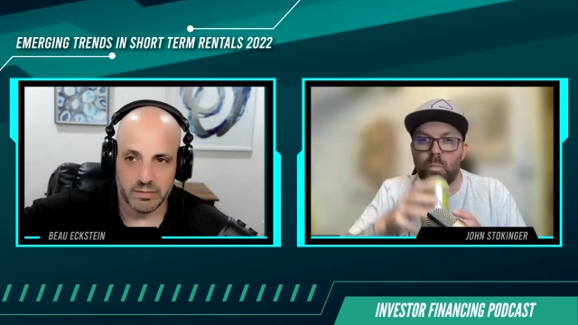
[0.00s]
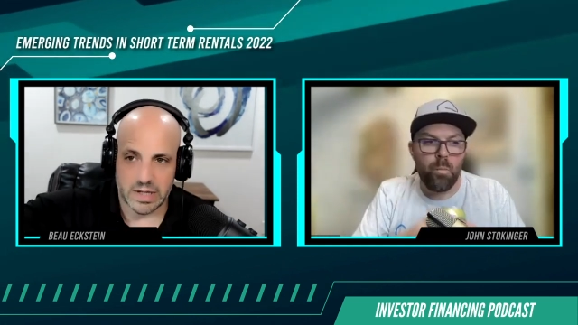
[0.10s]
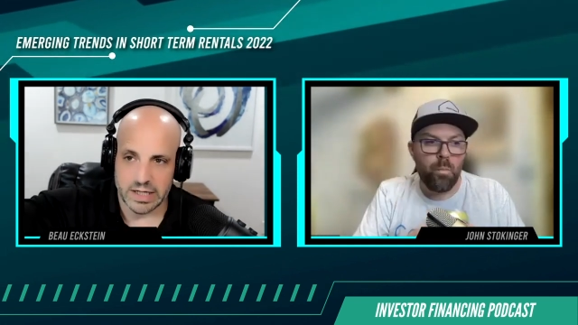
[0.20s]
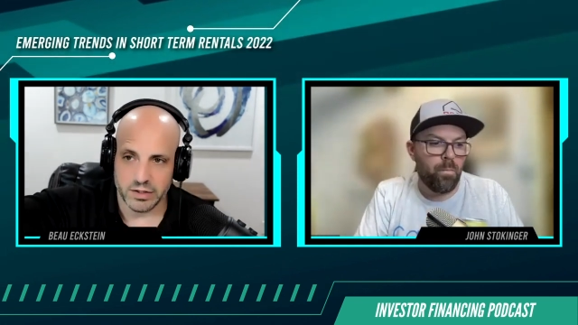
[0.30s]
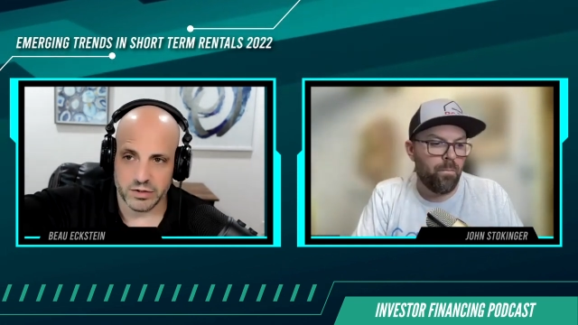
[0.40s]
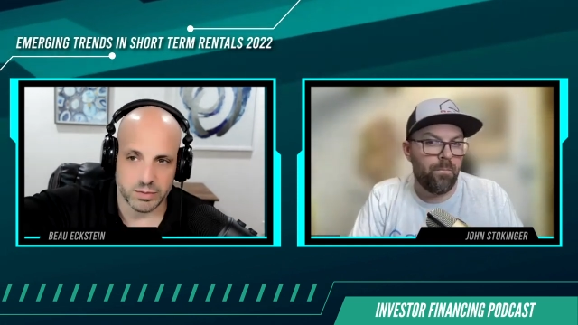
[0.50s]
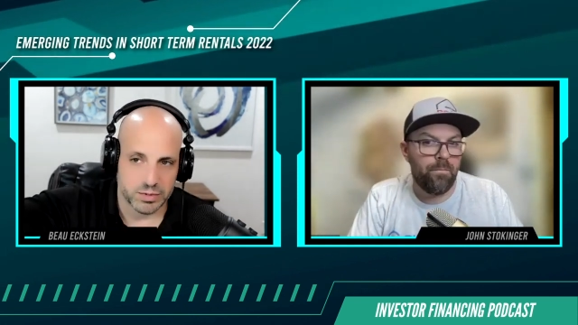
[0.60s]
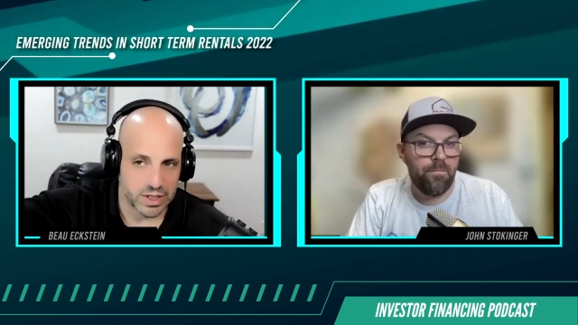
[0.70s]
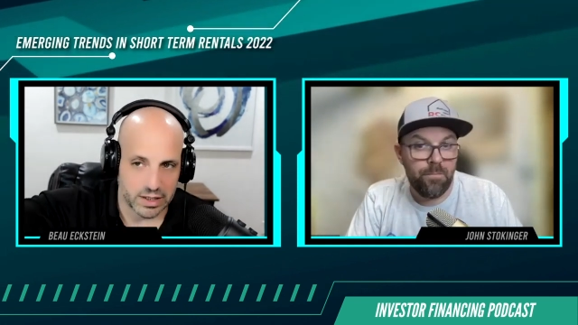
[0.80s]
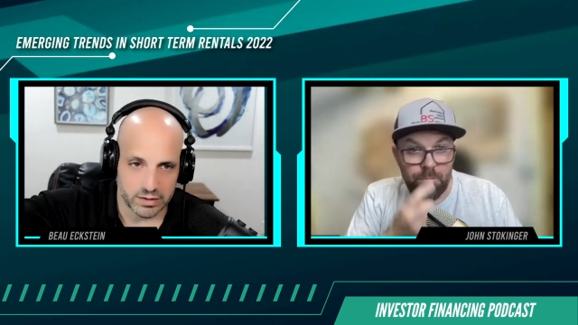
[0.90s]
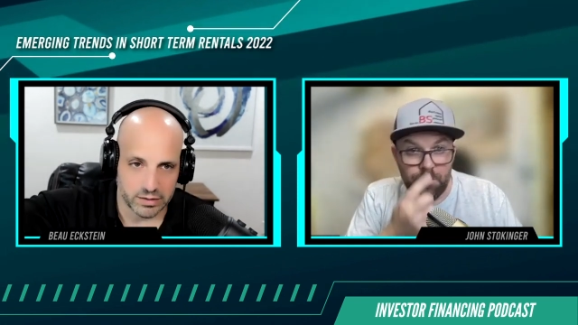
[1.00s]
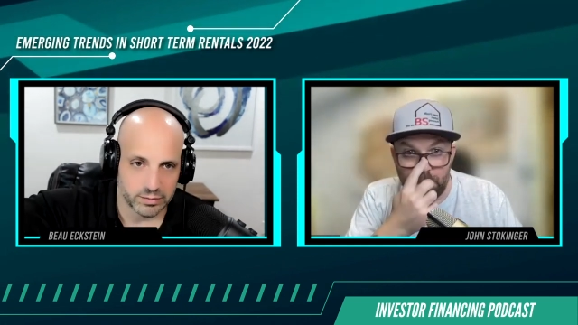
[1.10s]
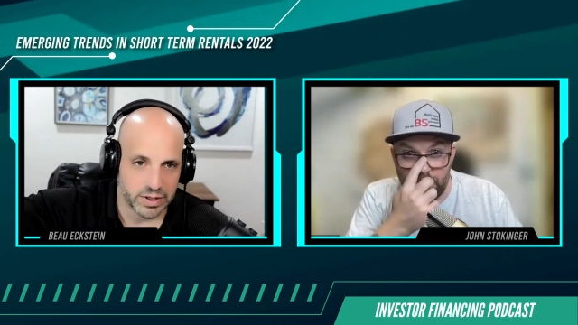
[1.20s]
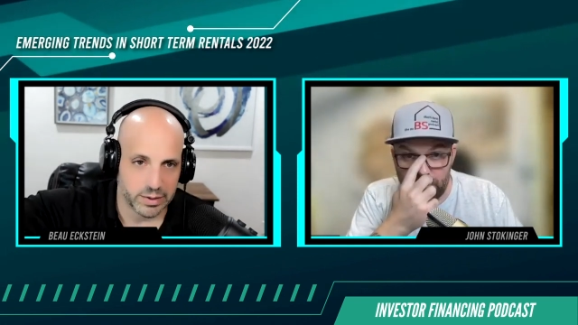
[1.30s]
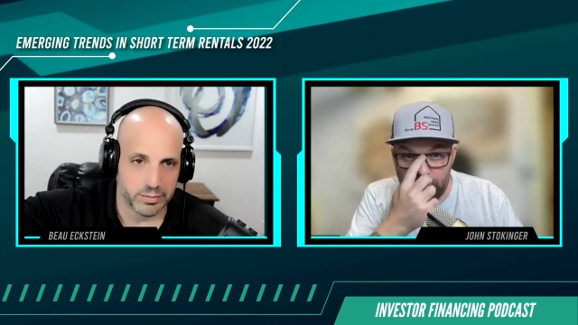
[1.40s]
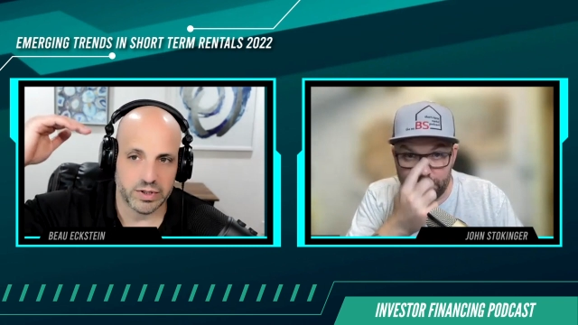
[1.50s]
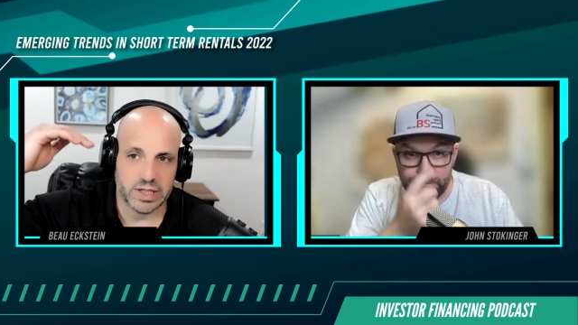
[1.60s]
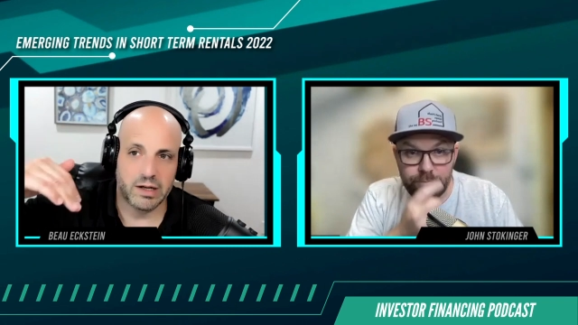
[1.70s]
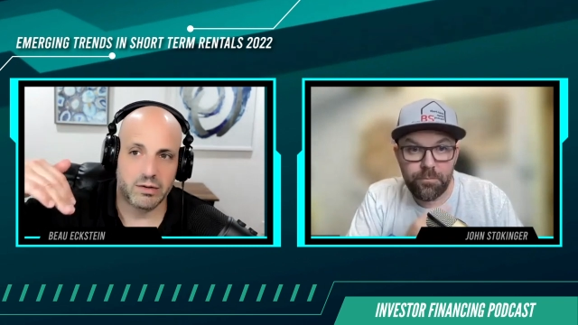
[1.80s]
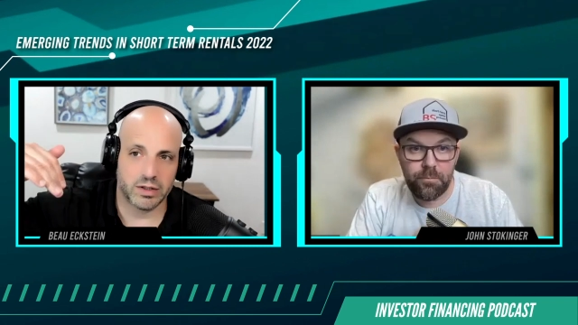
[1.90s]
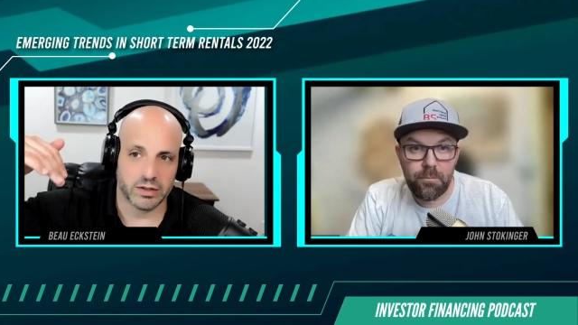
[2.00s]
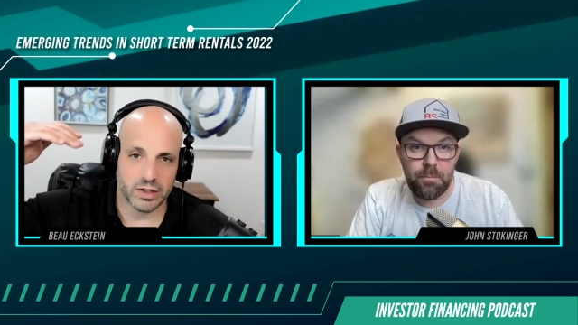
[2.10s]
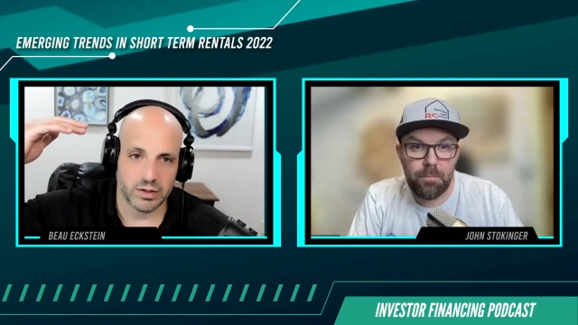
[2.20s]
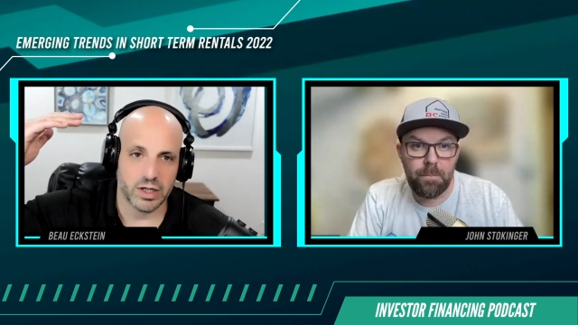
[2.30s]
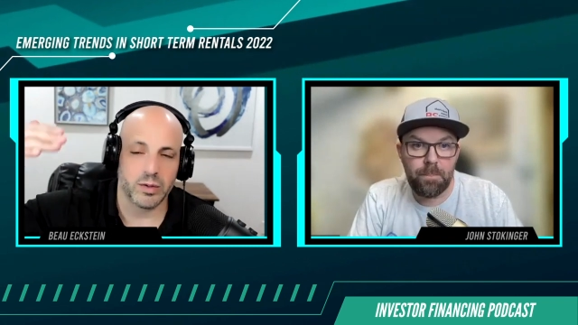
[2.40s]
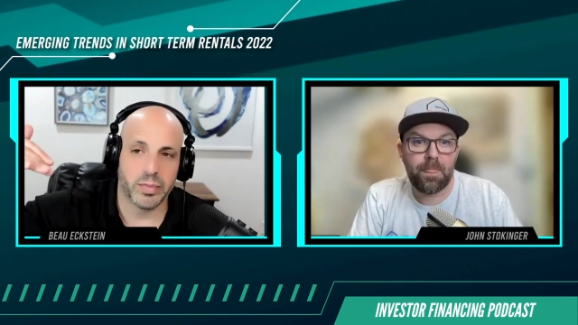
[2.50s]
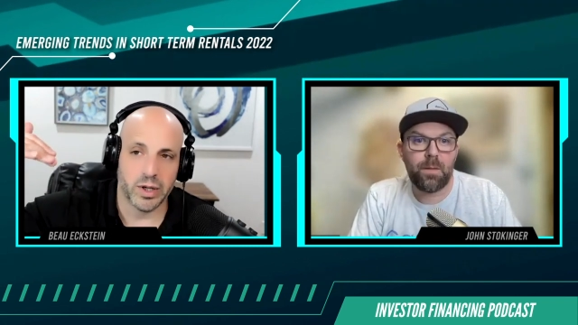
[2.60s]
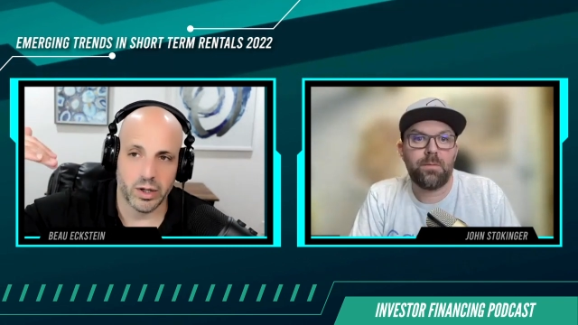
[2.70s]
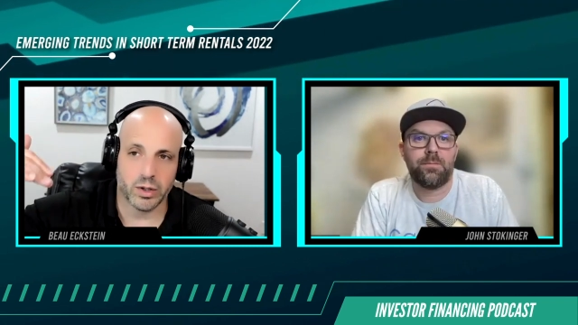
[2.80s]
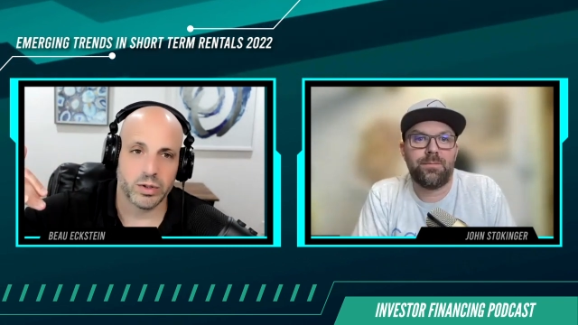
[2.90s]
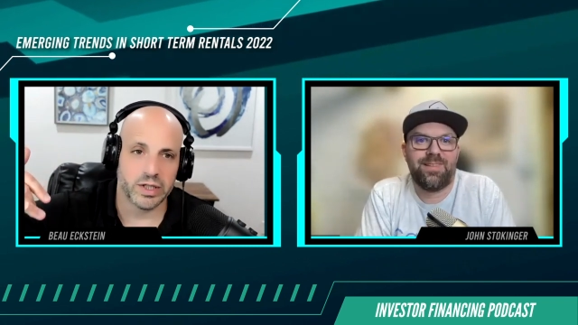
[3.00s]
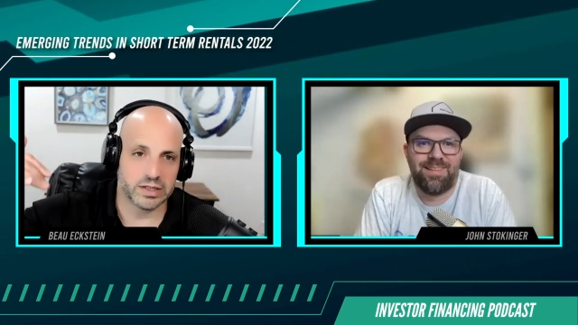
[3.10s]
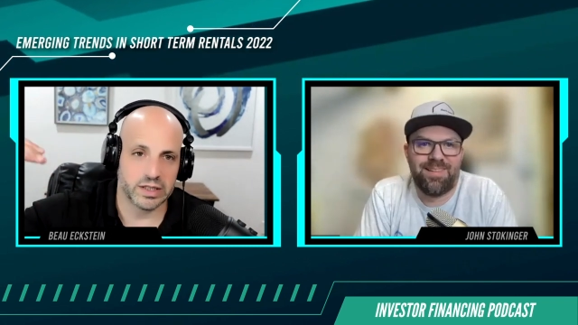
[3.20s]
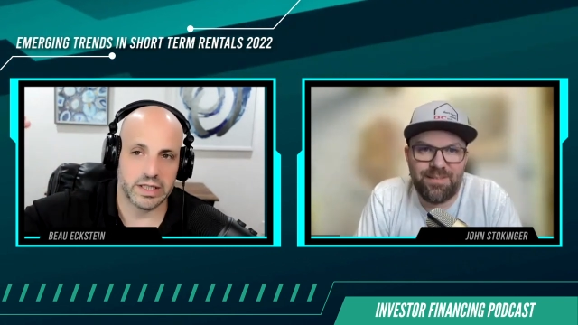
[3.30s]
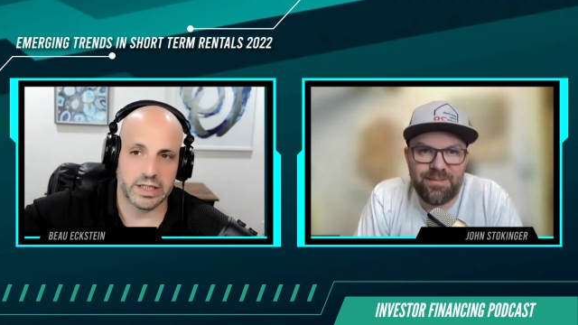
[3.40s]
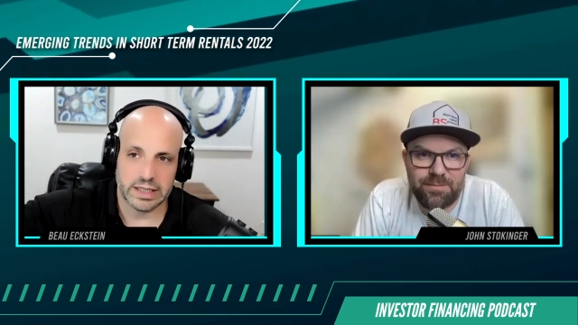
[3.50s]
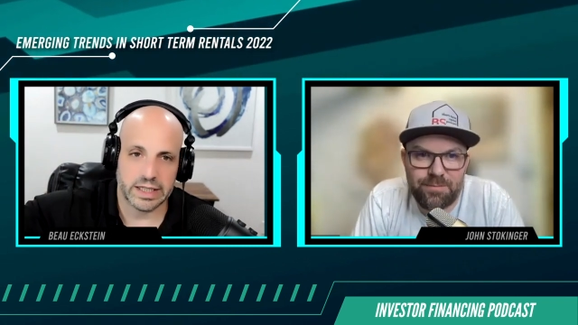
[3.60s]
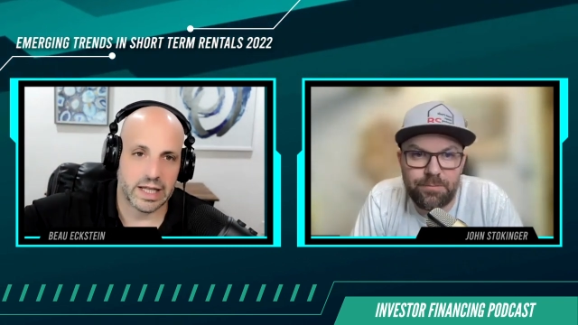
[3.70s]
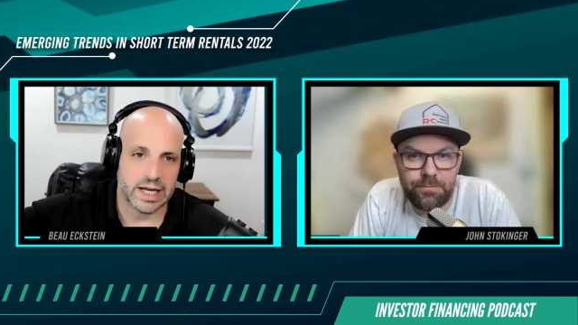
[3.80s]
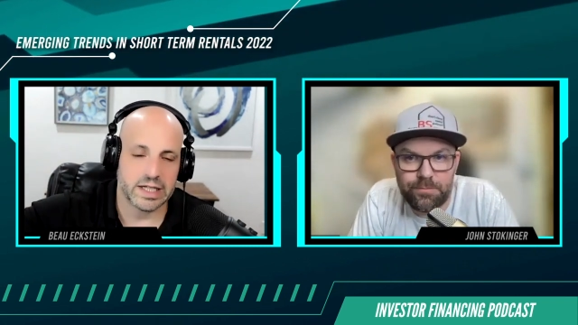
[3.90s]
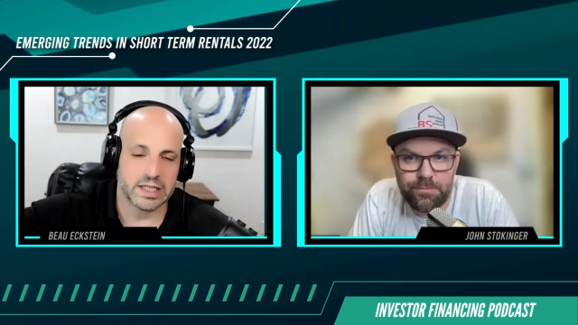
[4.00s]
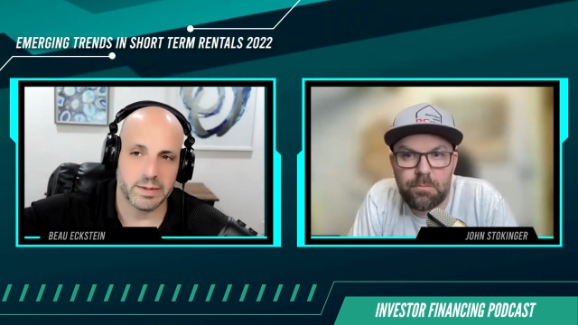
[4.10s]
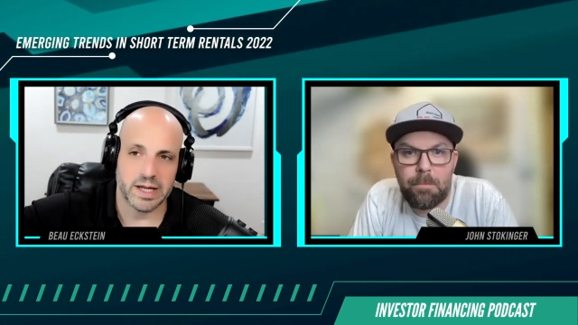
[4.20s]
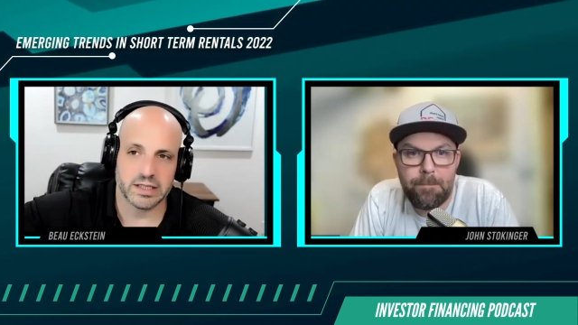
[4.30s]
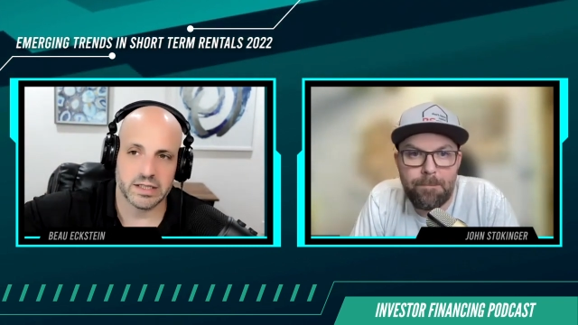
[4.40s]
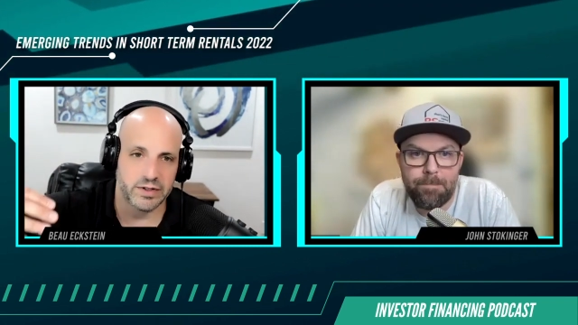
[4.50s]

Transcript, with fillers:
Speaker 1: my YouTube channel, people now are going, oh, Beau is in the lending space.